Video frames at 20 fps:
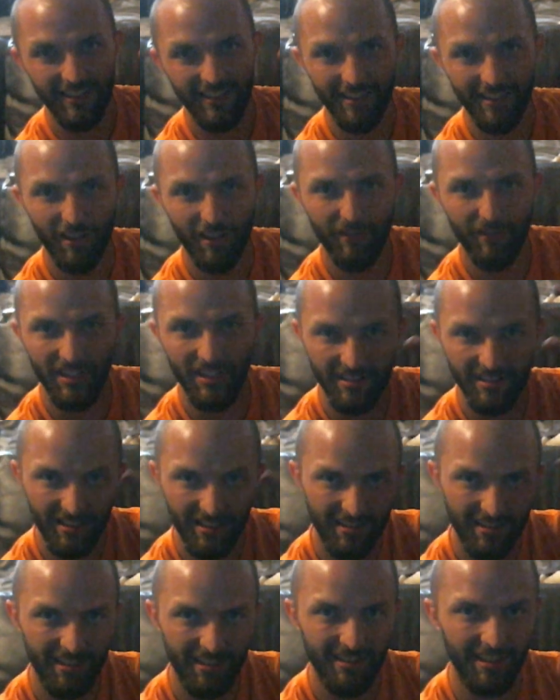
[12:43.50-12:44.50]
of
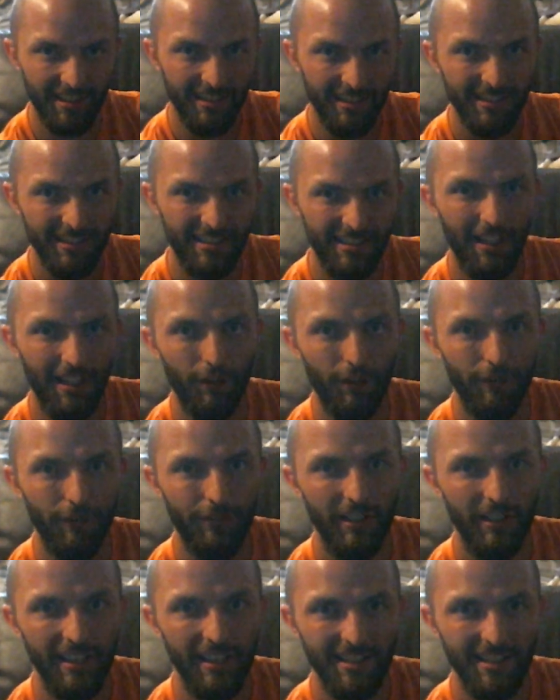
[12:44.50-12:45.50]
existence itself
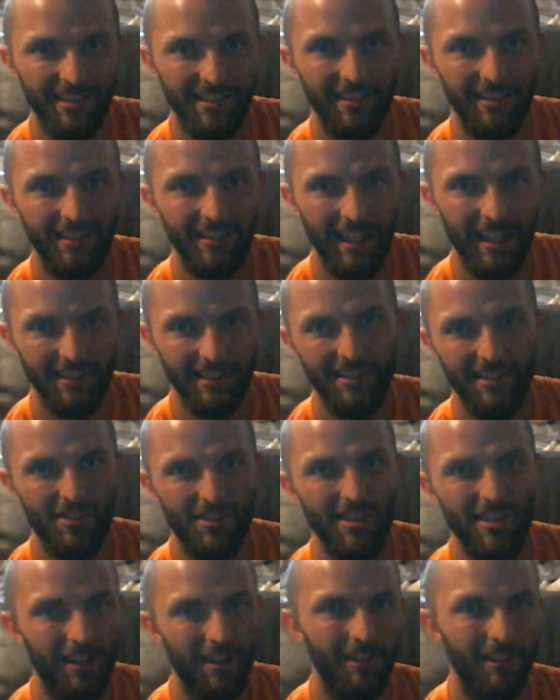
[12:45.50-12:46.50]
isn't
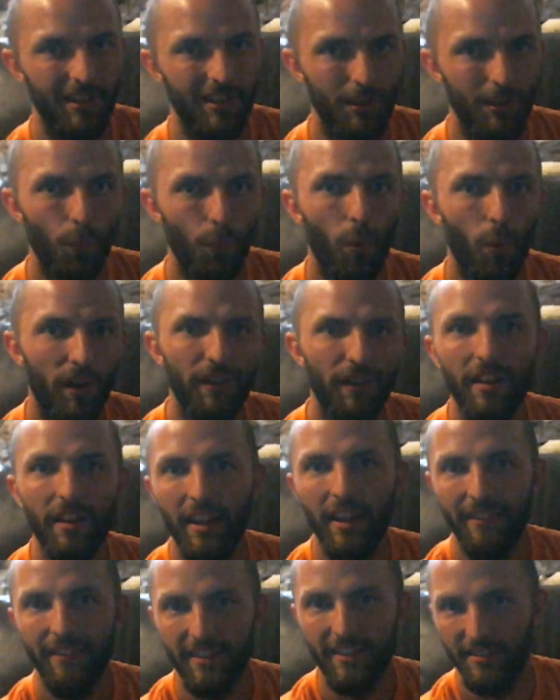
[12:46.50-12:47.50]
necessarily what
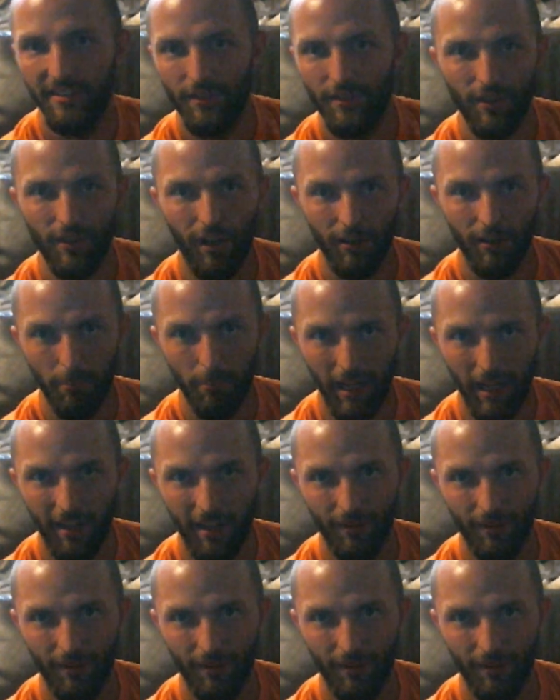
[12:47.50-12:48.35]
this is all about?